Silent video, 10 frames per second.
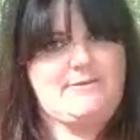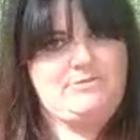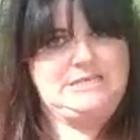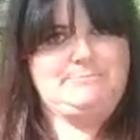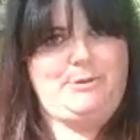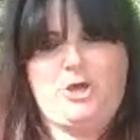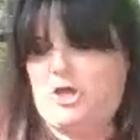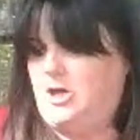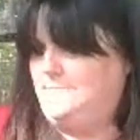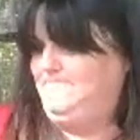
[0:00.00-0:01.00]
of this
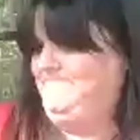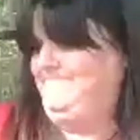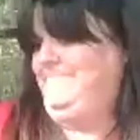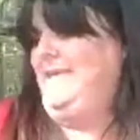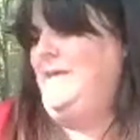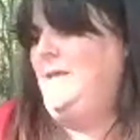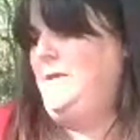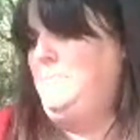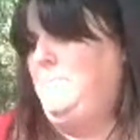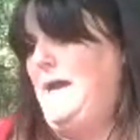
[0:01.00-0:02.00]
book.
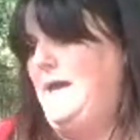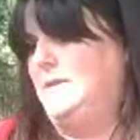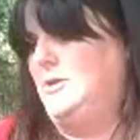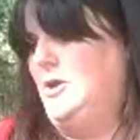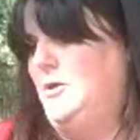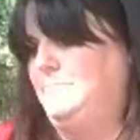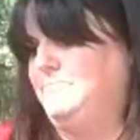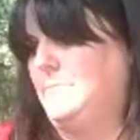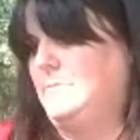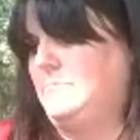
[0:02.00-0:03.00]
But, you know,
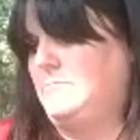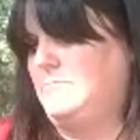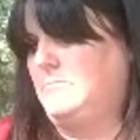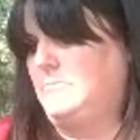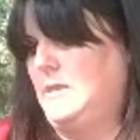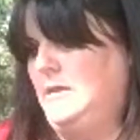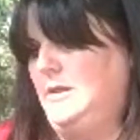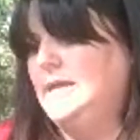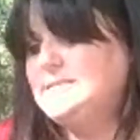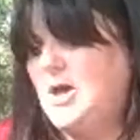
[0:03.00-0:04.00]

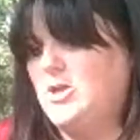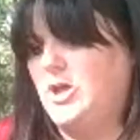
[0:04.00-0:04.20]
it's all